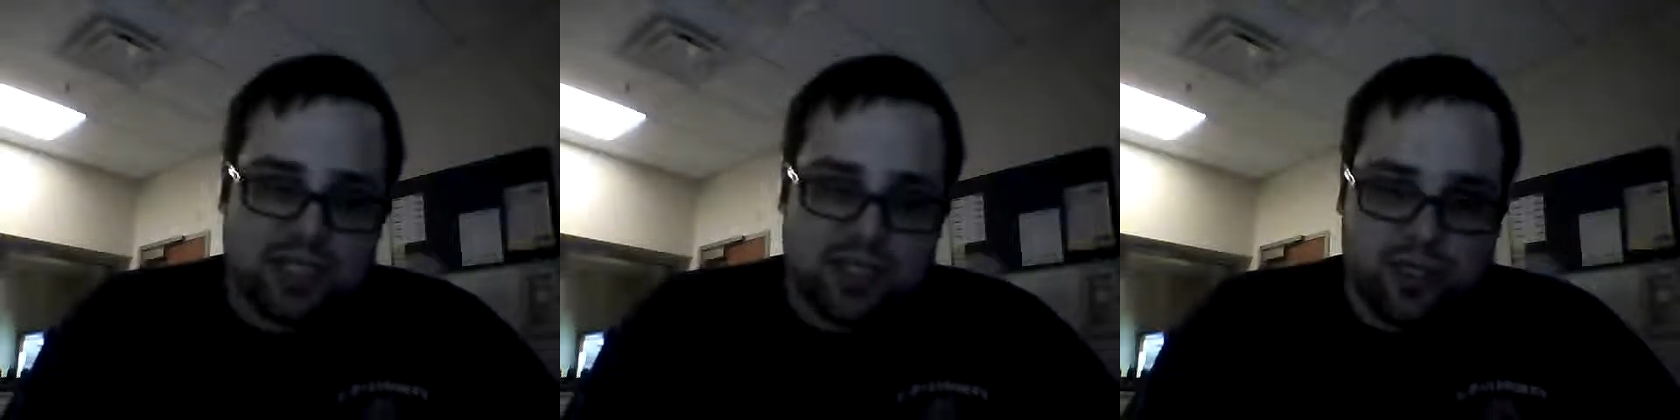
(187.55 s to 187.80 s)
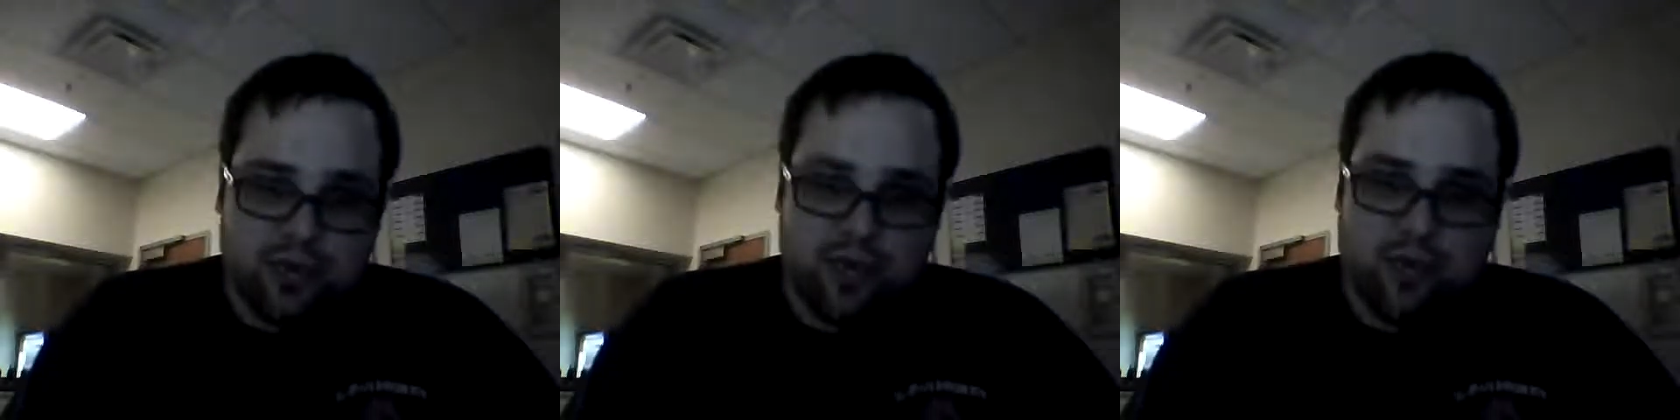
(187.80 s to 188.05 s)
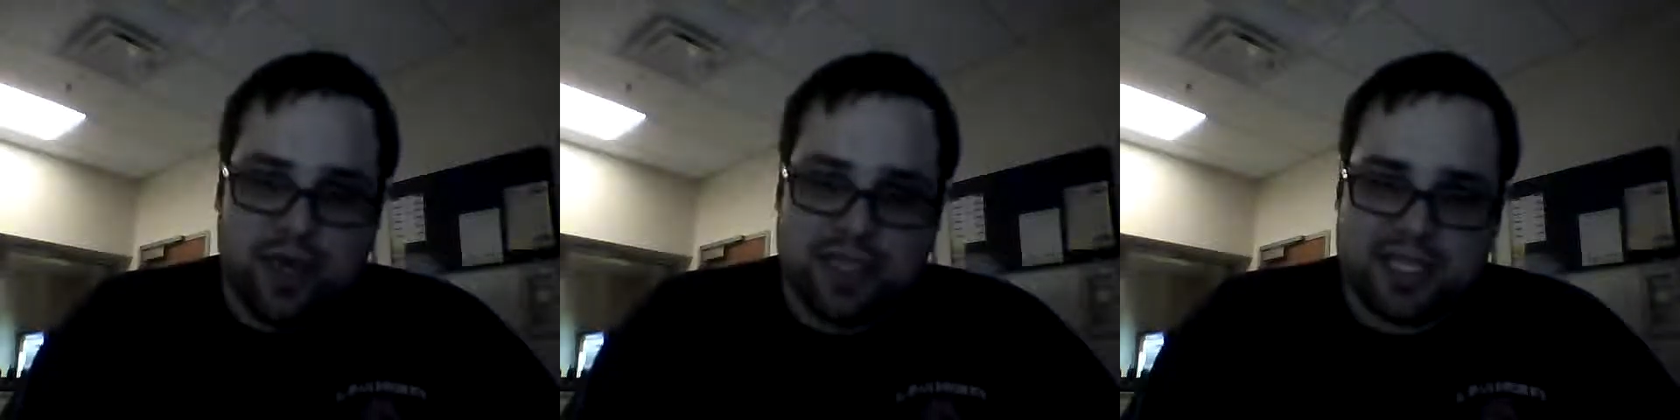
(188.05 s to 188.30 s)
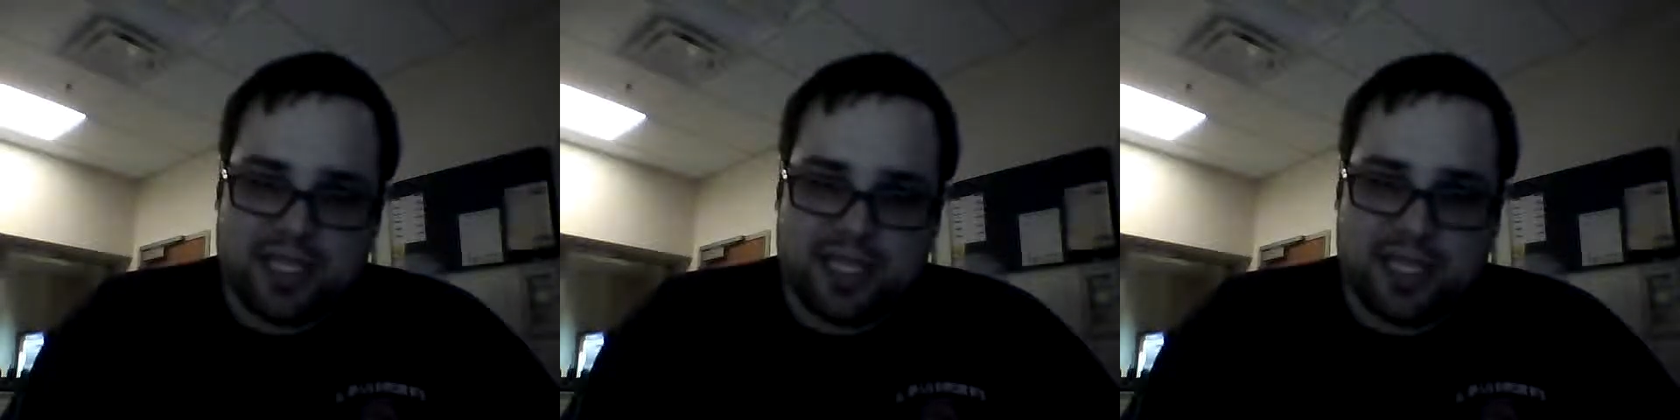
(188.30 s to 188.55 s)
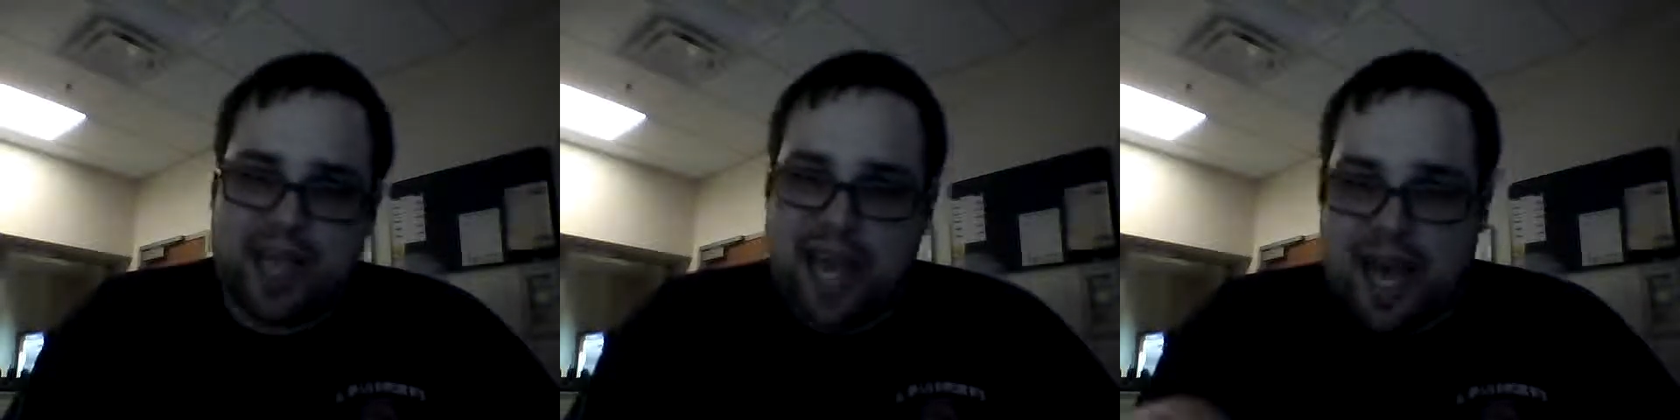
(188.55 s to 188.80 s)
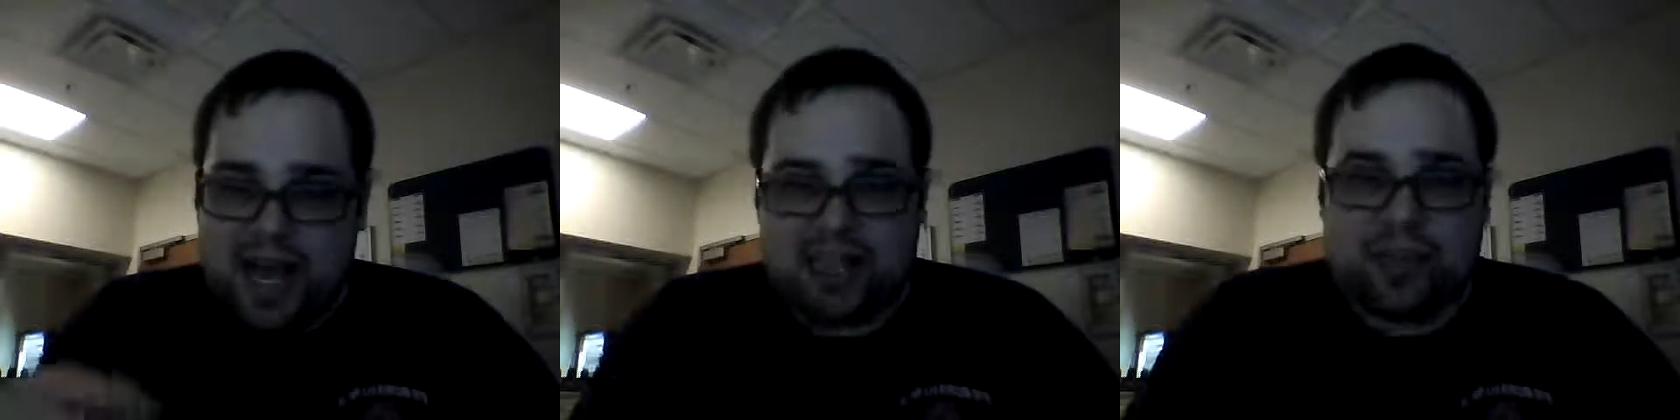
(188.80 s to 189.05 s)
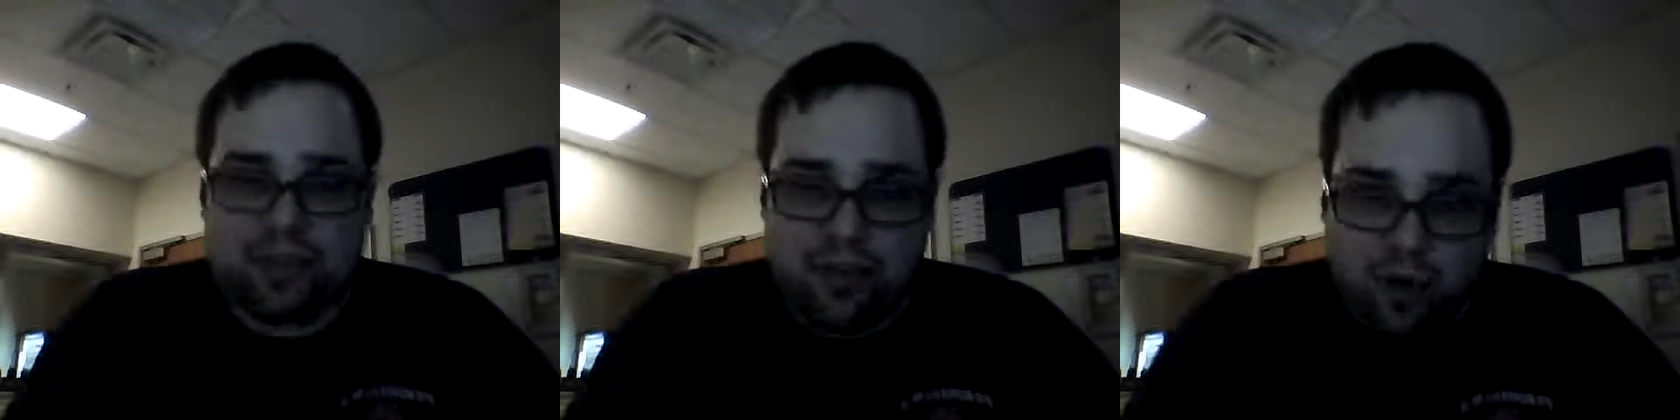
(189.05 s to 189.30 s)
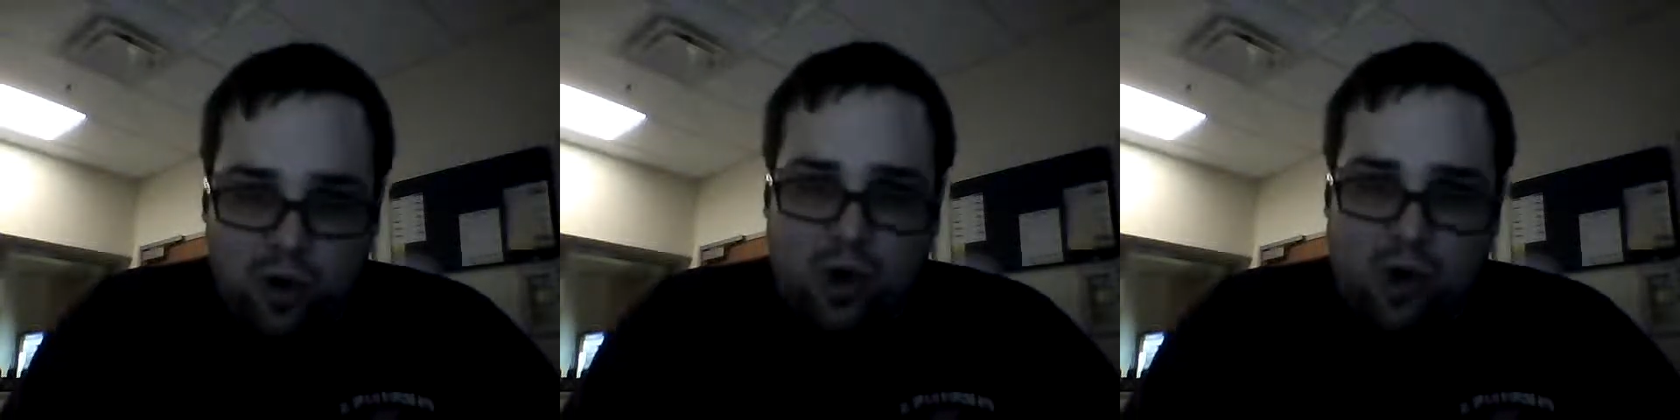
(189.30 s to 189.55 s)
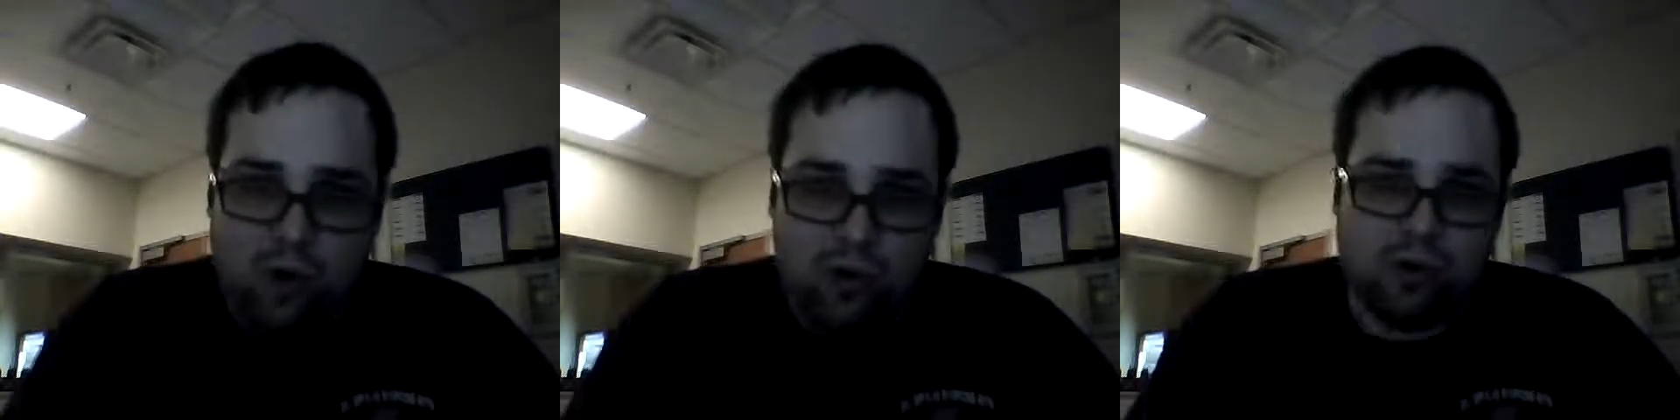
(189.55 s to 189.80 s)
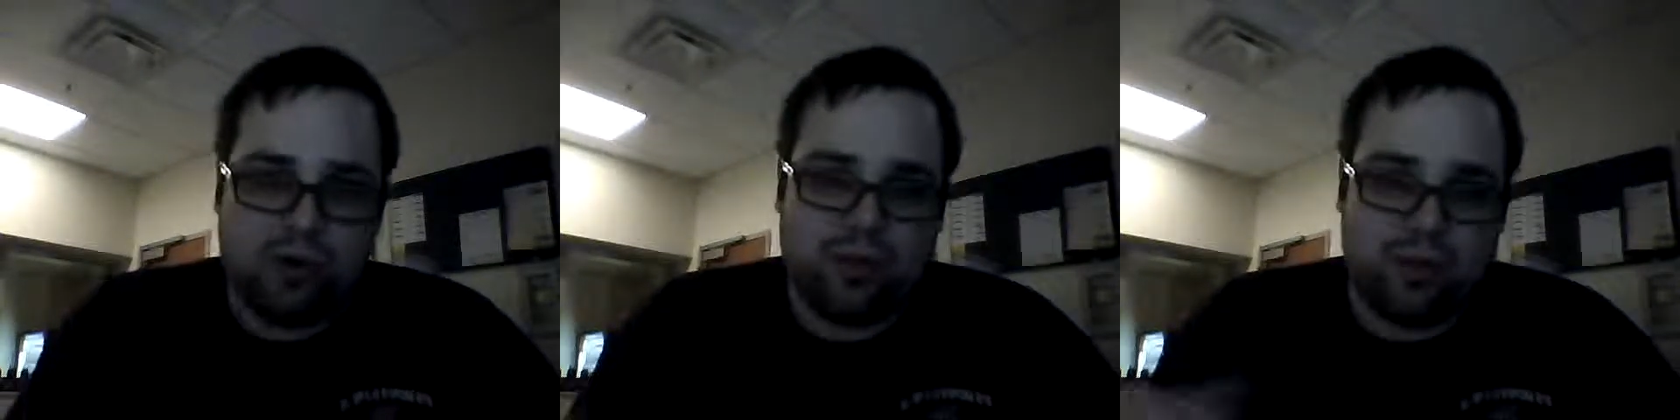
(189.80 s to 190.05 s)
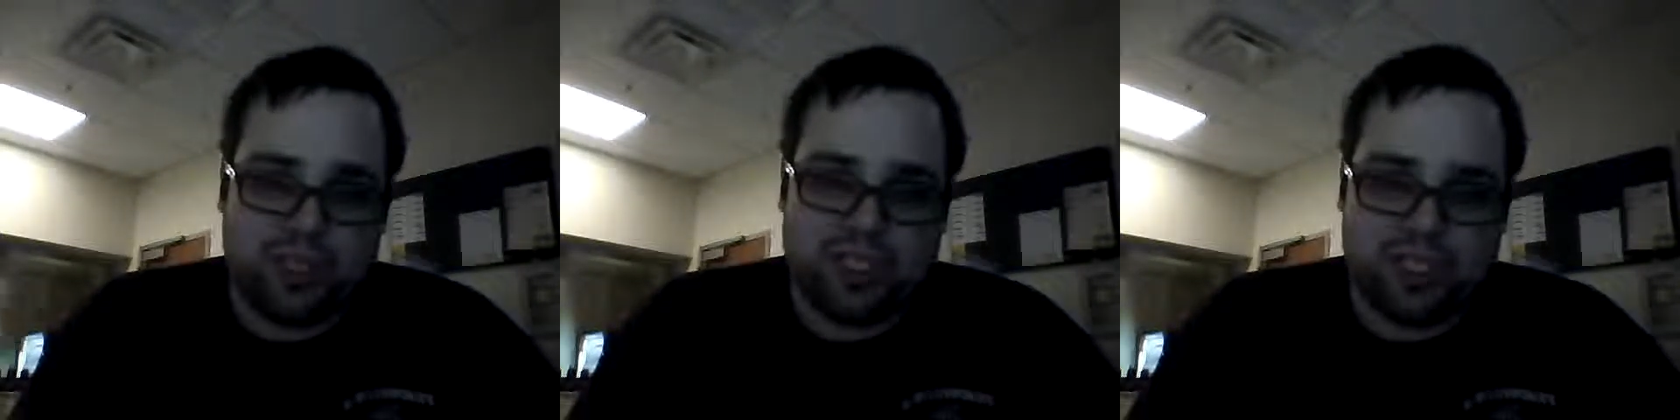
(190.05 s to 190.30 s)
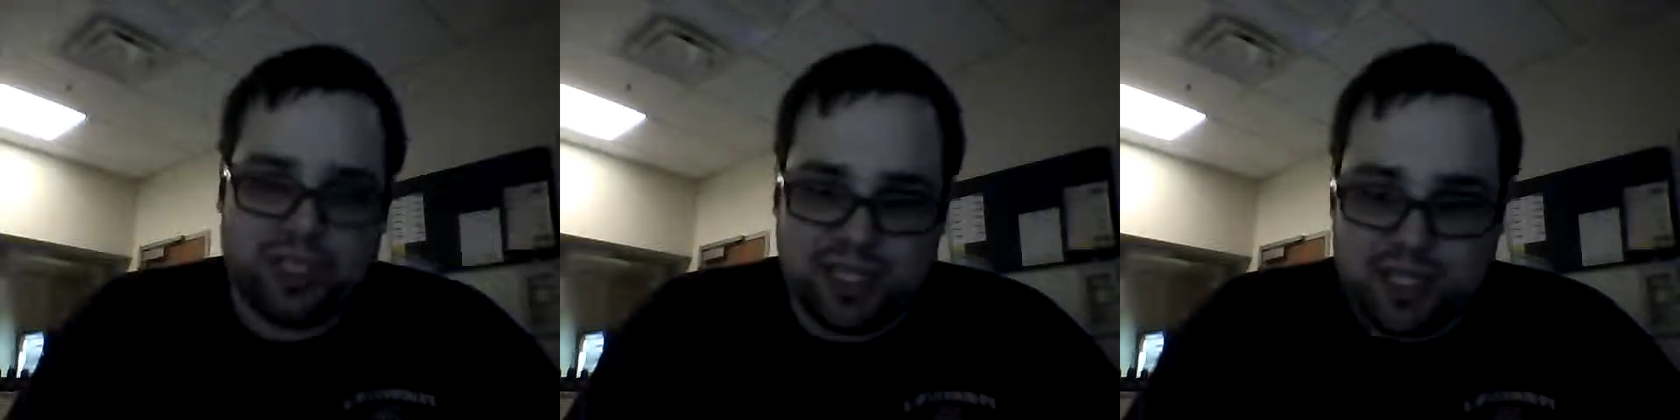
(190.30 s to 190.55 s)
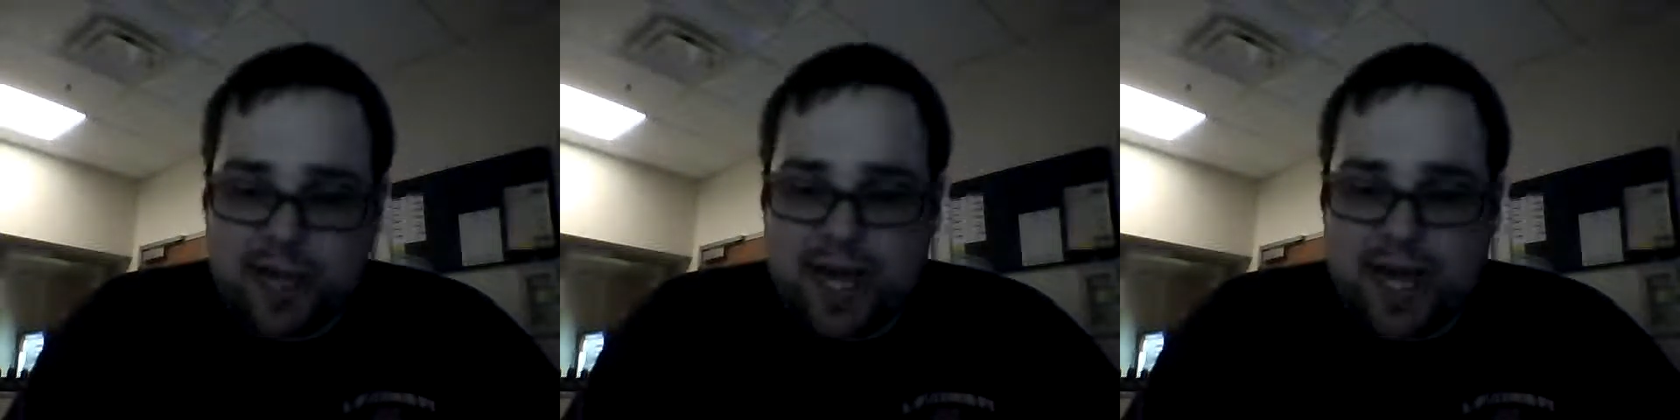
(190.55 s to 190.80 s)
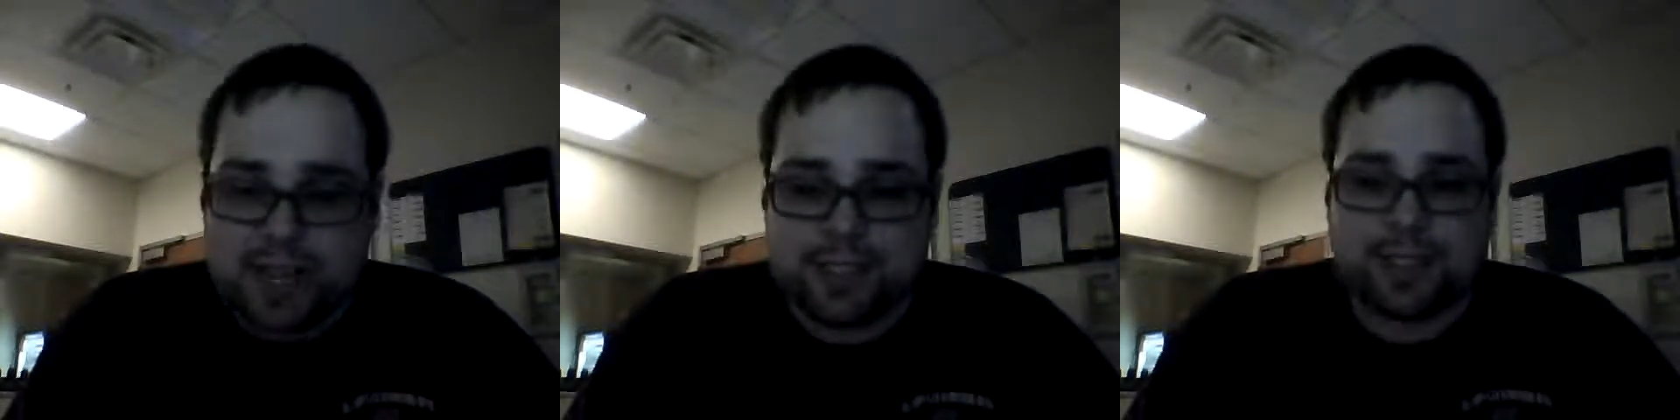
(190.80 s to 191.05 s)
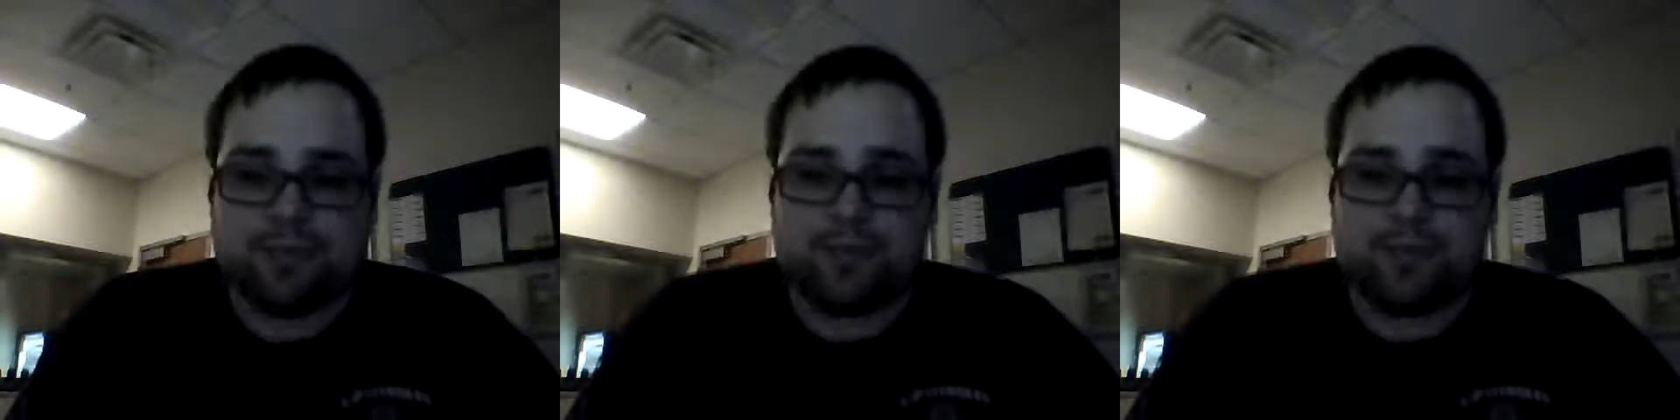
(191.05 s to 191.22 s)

to basically add to the whole, which is the class.